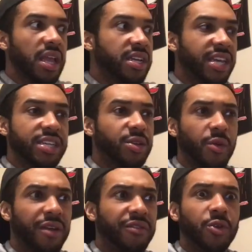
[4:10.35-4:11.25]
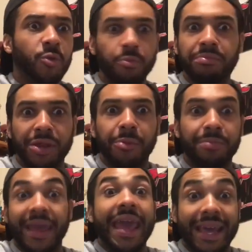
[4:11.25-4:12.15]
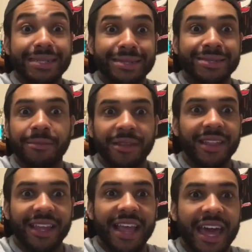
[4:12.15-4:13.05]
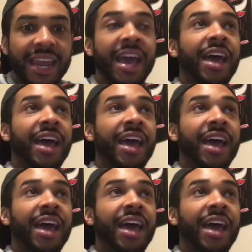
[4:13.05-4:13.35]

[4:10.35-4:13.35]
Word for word: take you somewhere if you, you know, can't or something like that,